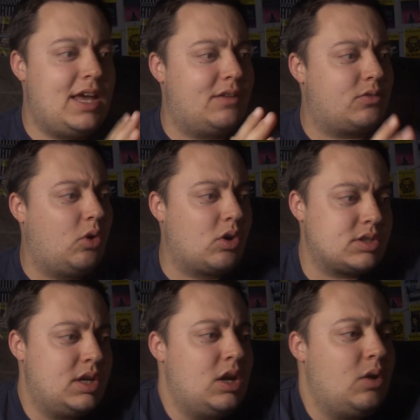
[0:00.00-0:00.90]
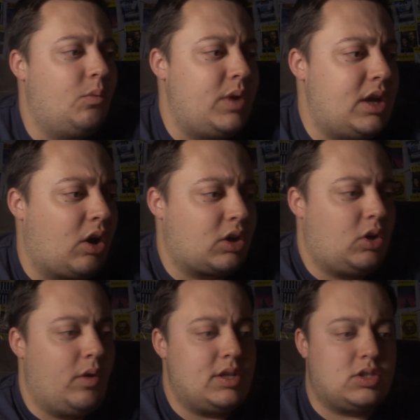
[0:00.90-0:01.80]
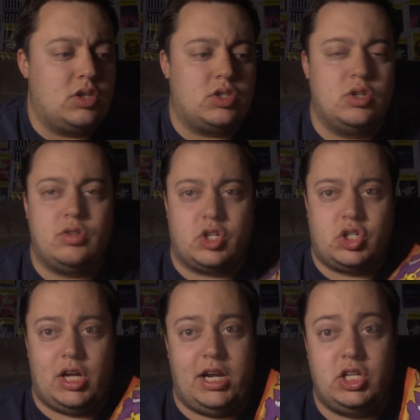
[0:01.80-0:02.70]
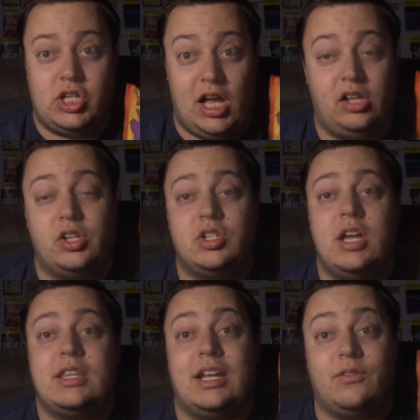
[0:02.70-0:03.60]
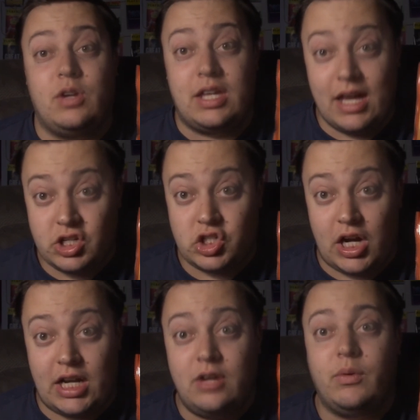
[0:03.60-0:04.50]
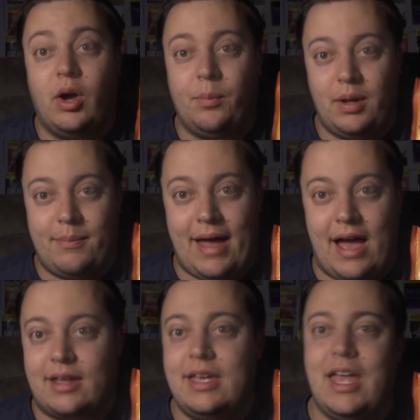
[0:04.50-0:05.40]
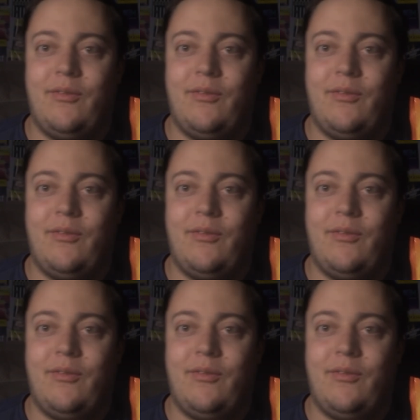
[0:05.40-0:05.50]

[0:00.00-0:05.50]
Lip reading: And of course, we are going to do the shiny challenge that if we get a shiny, we open a pack.